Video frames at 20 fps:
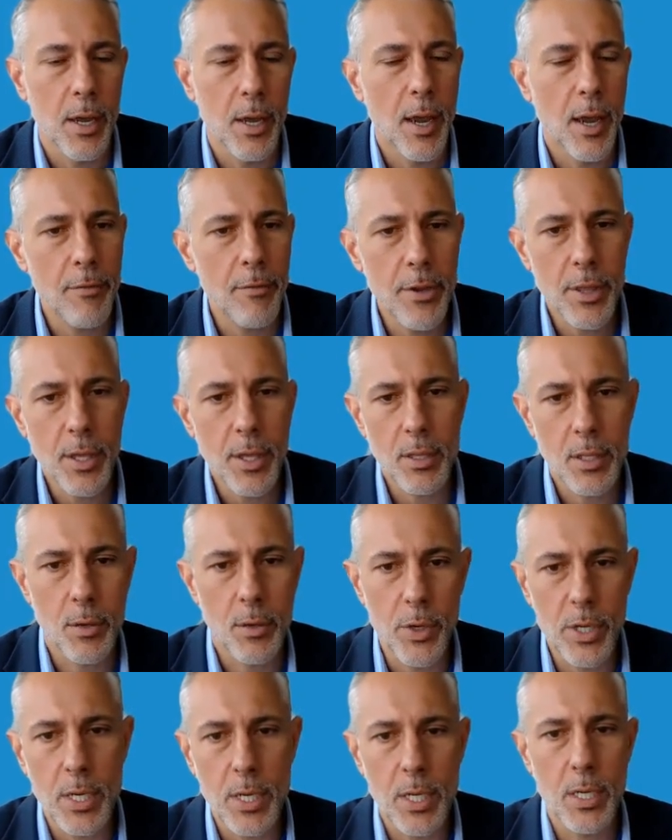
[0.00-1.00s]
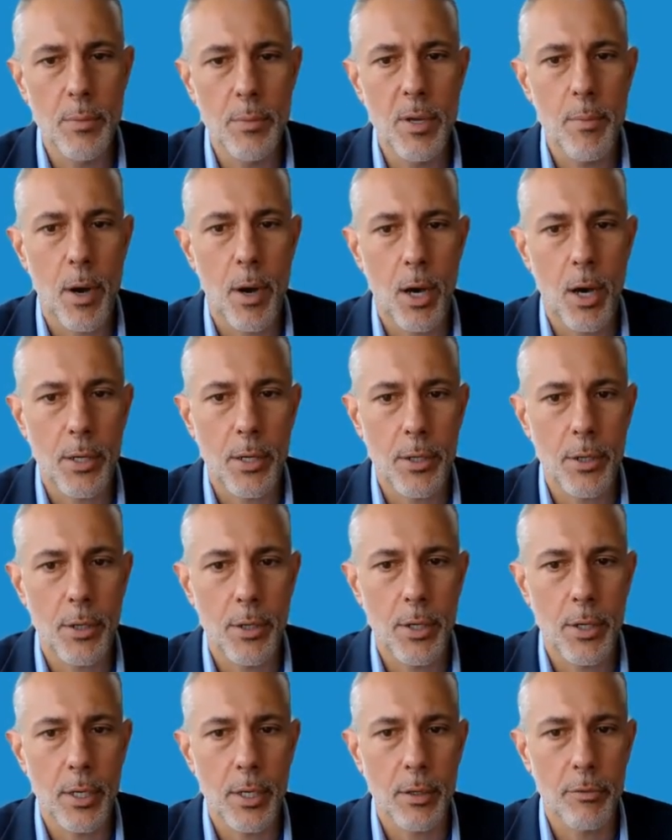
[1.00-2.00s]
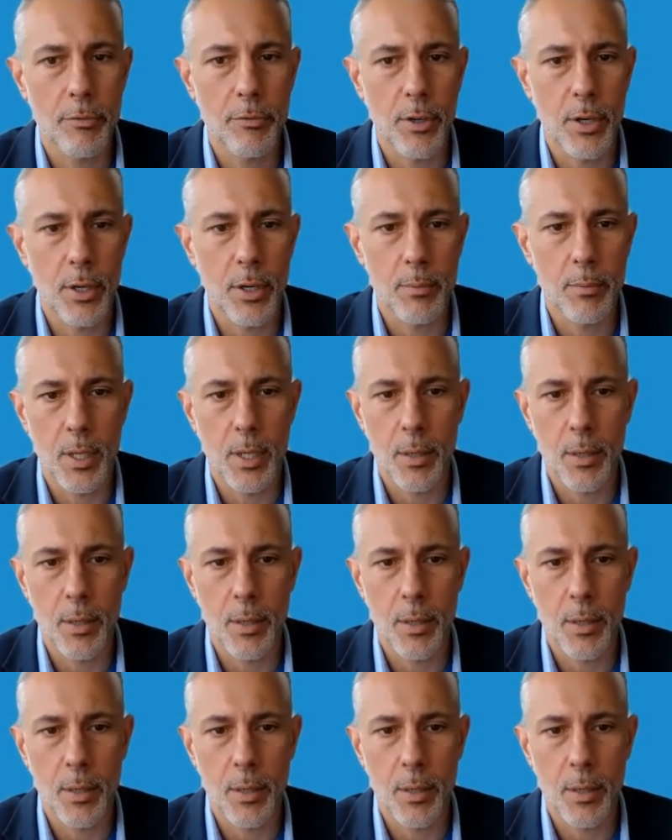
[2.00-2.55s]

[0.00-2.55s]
everything that we need to be monitoring from